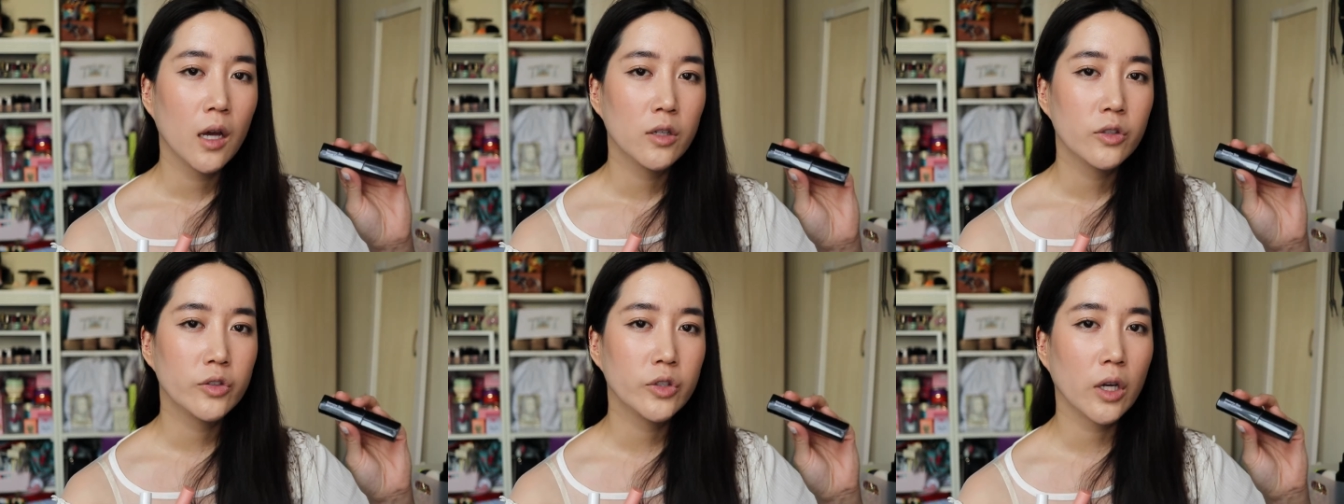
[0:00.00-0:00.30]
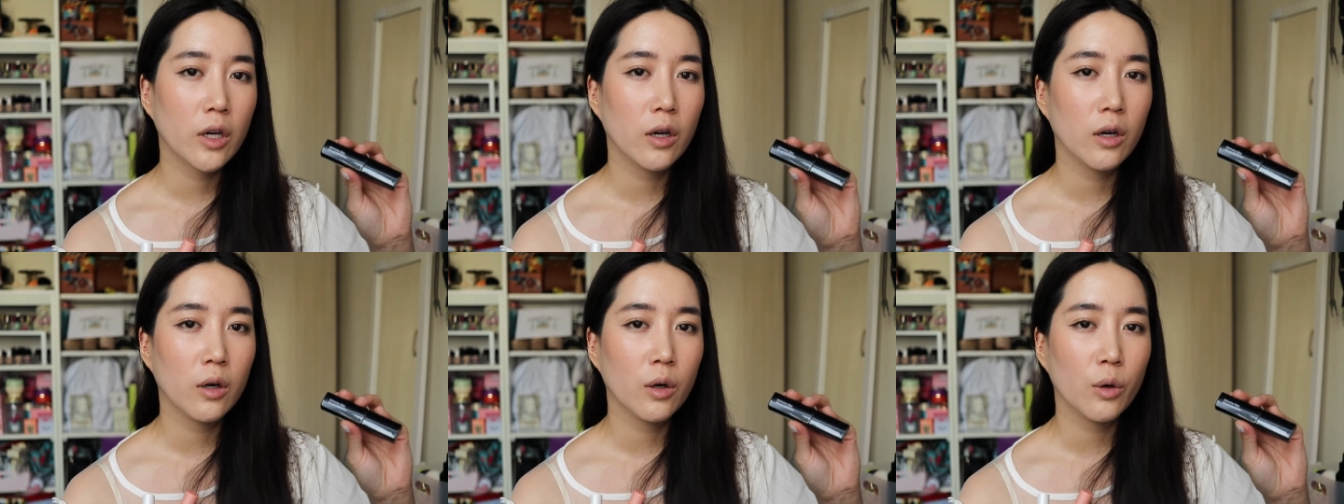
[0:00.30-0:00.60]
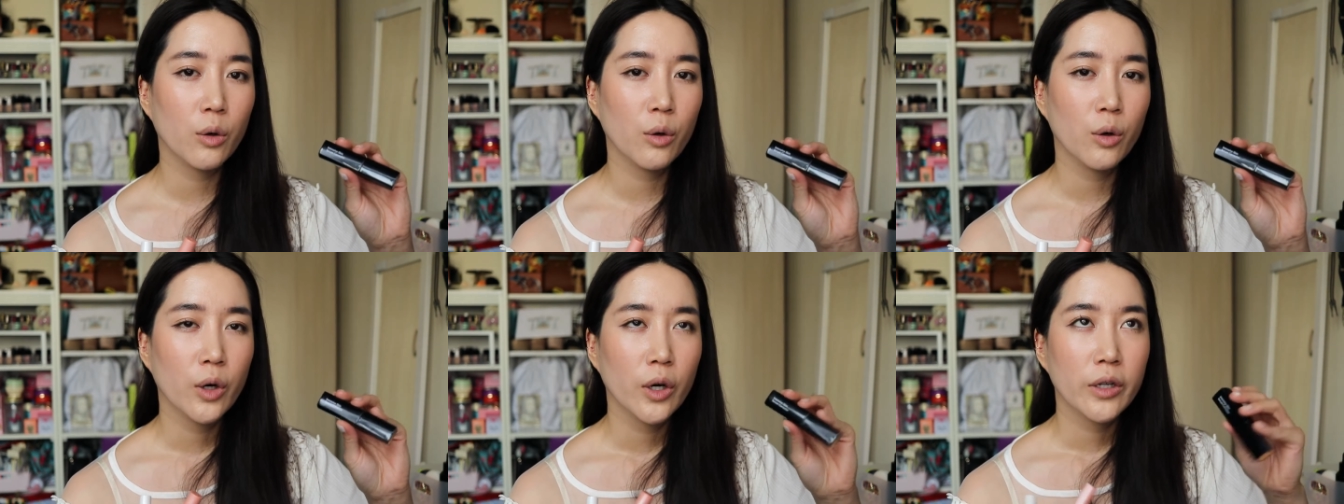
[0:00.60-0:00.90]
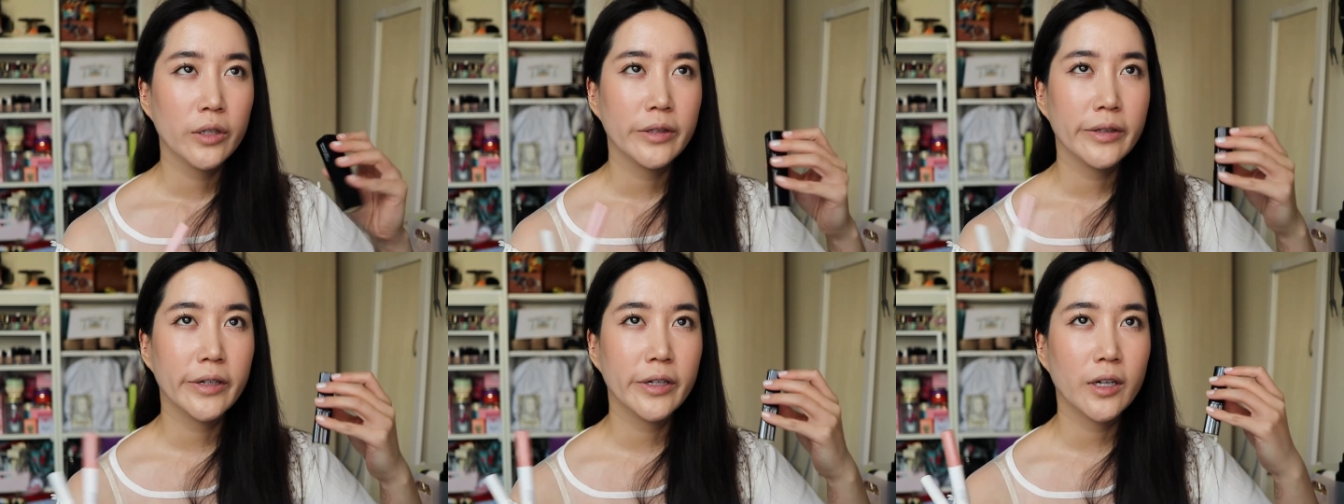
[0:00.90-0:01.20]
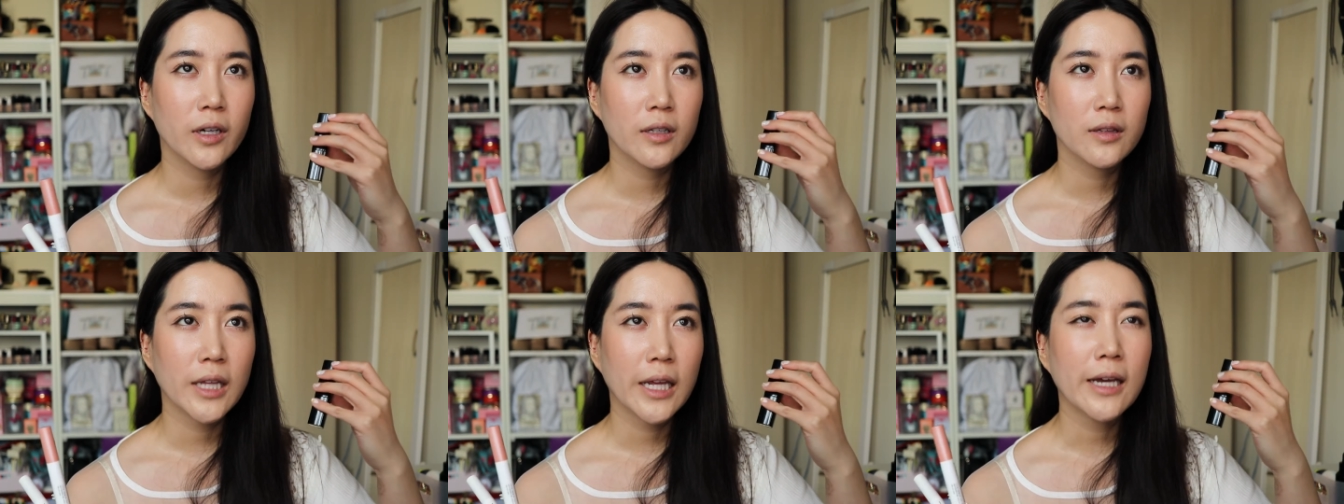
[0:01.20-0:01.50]
So
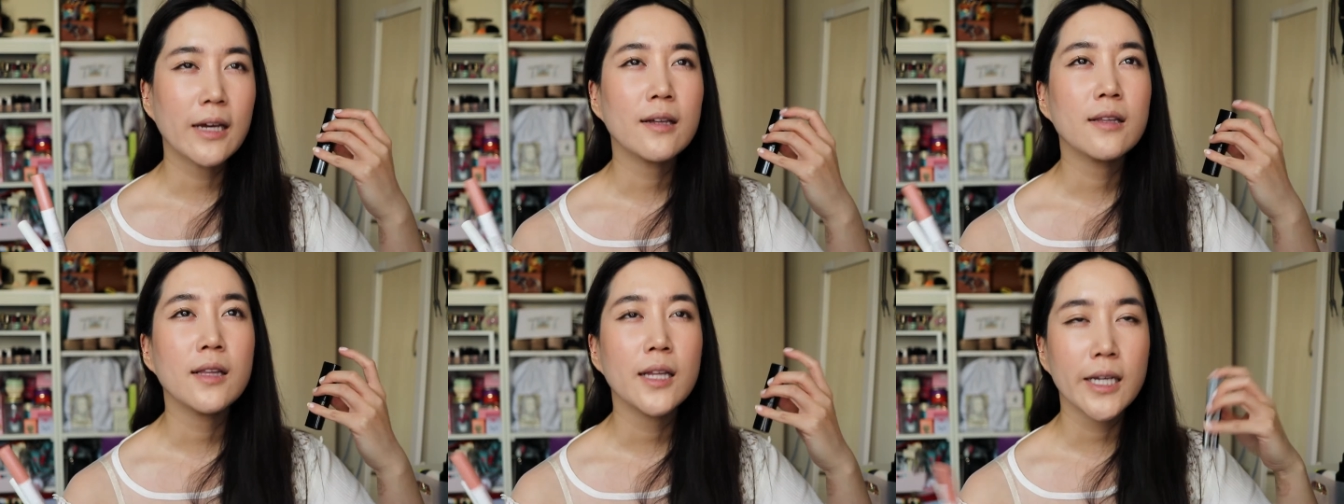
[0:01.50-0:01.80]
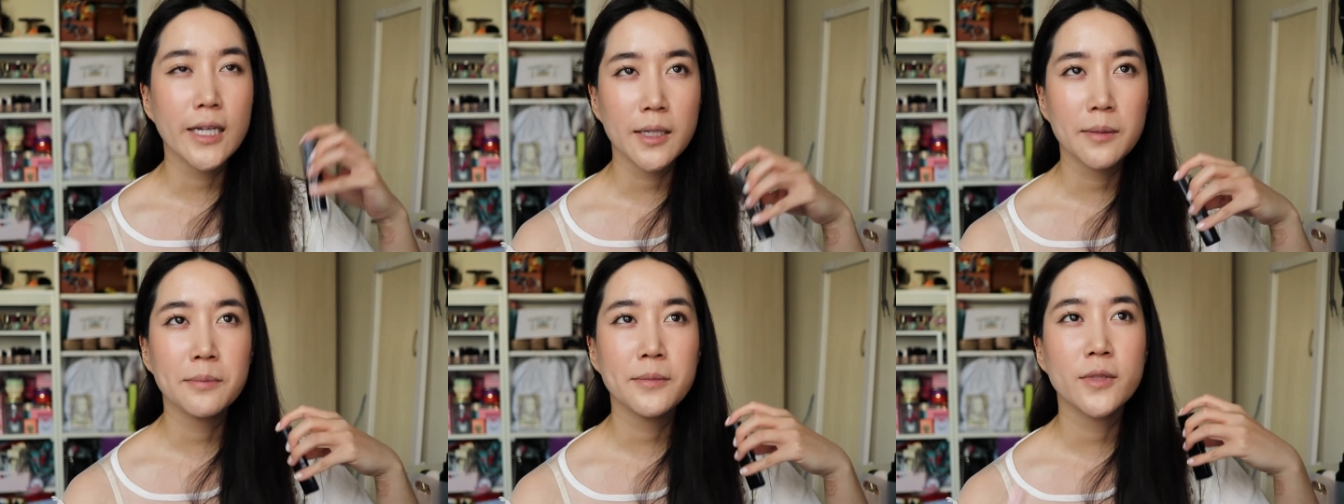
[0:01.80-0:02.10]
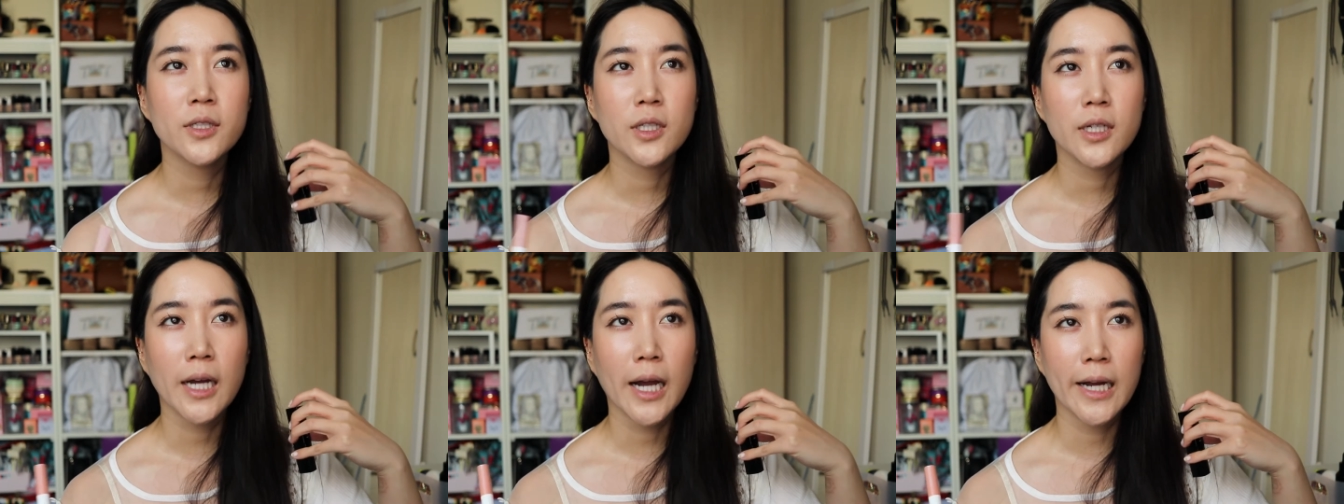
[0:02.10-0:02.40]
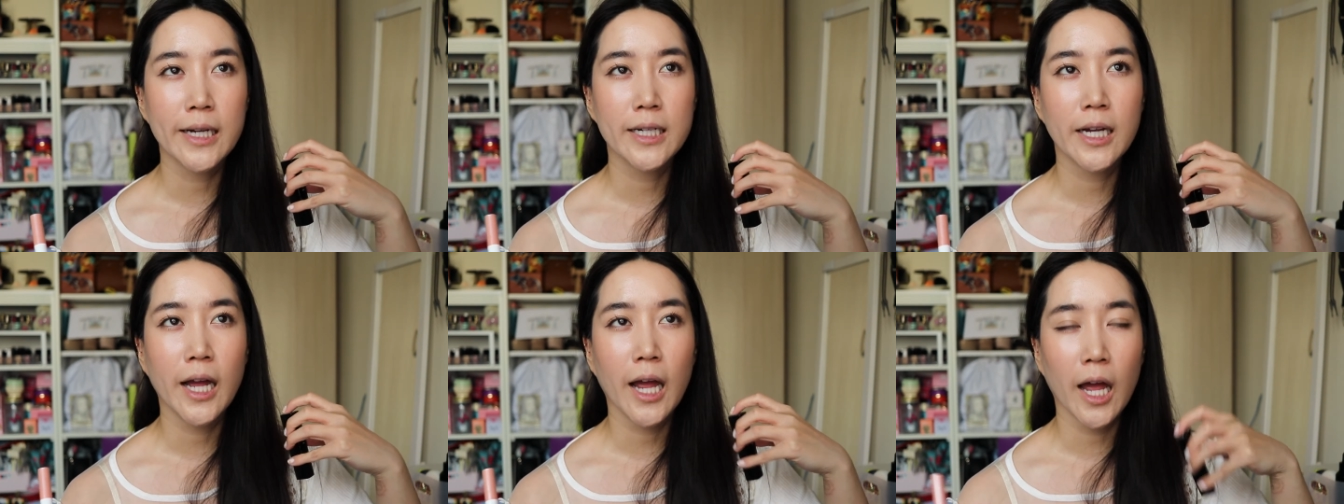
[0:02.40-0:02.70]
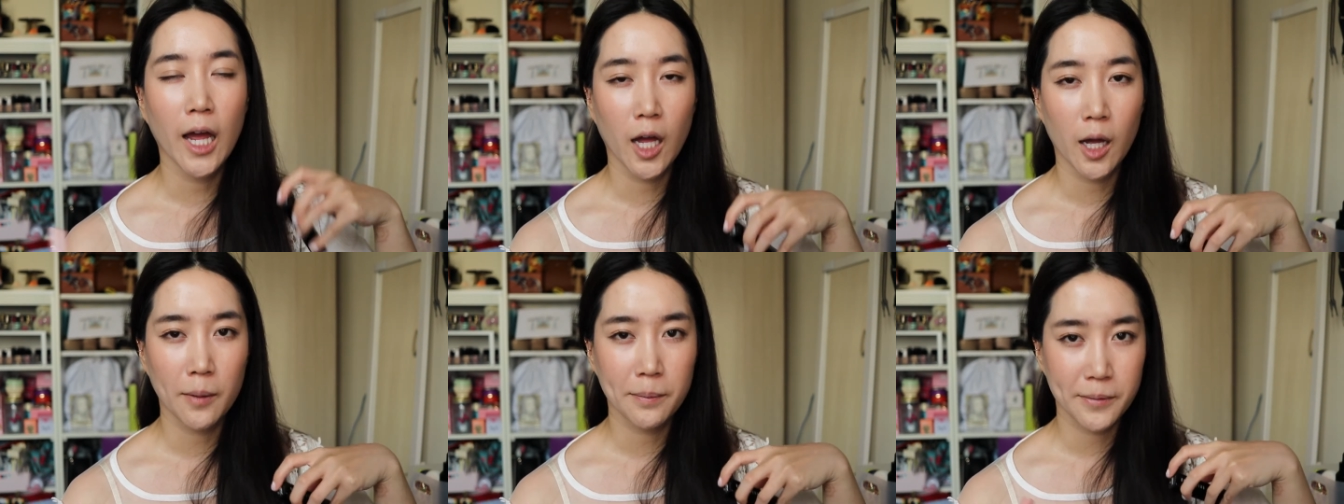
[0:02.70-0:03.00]
they they claim to kind of
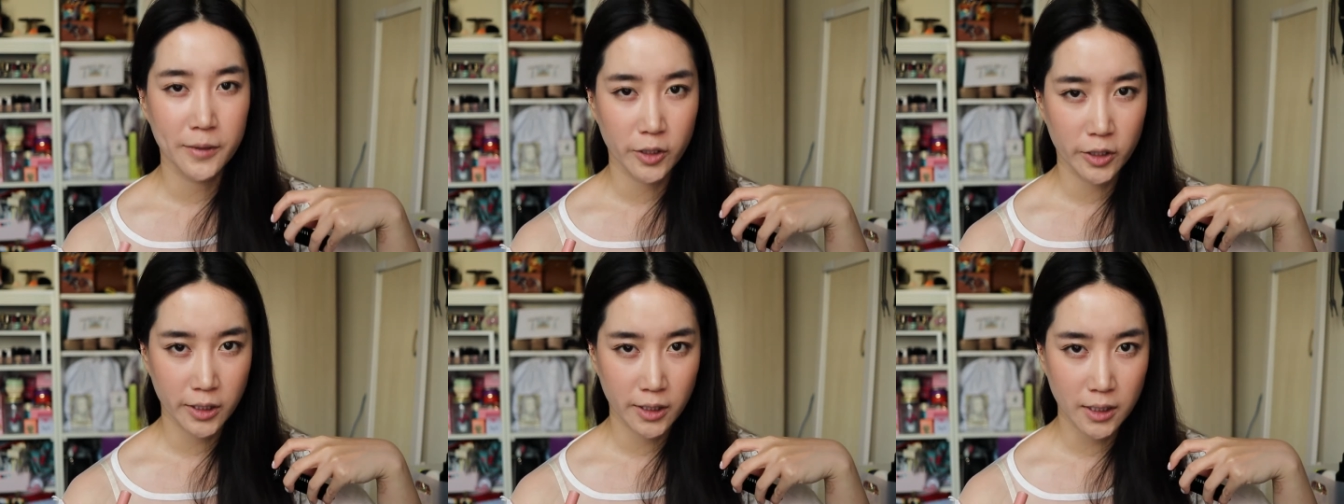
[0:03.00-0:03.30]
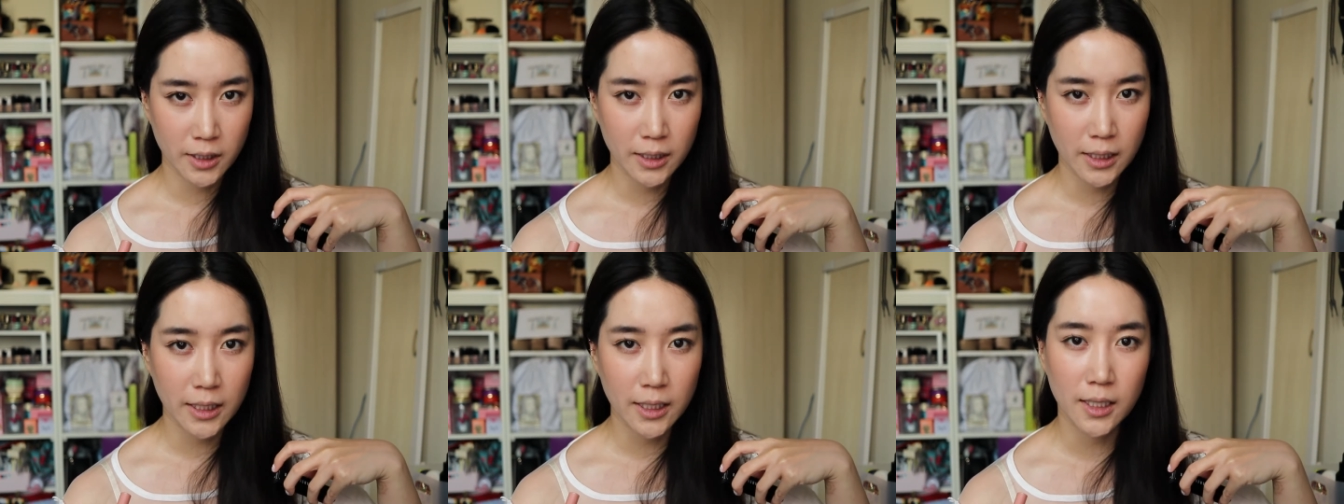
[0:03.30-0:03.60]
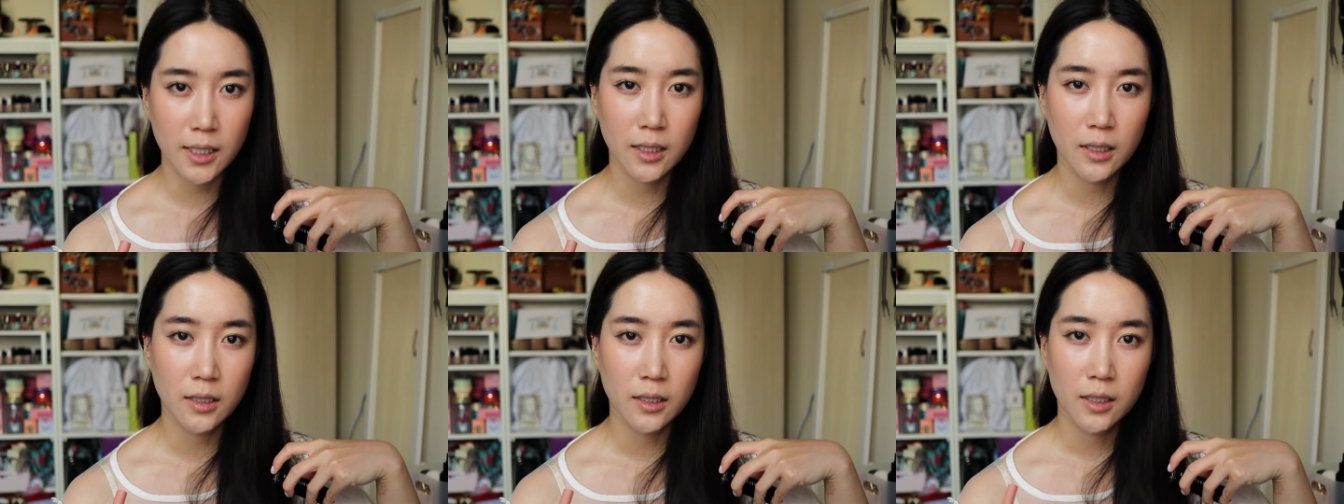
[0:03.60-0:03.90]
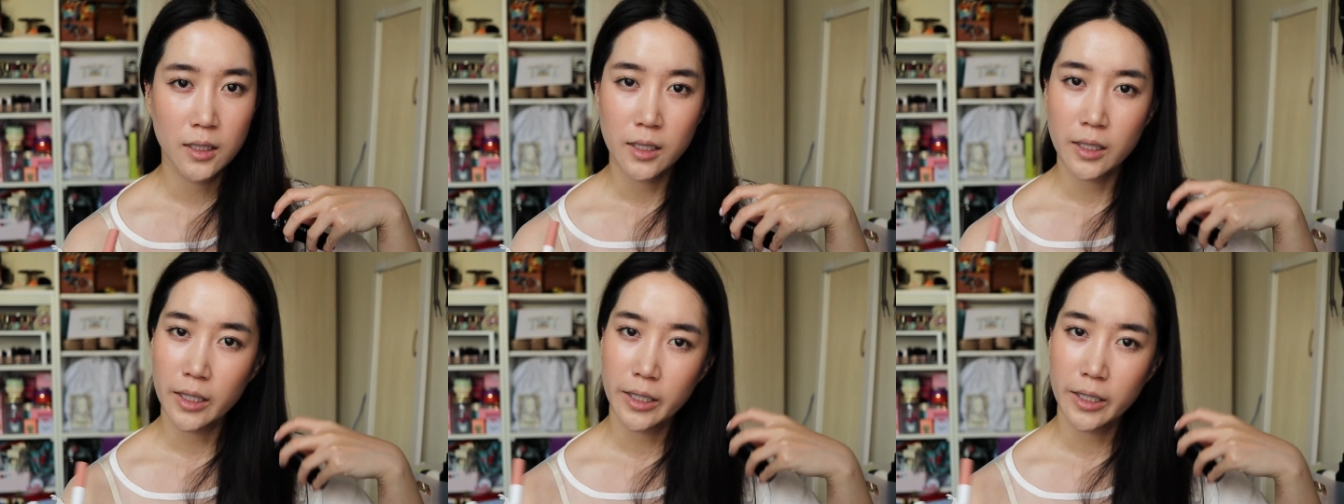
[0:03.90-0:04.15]
help your skin,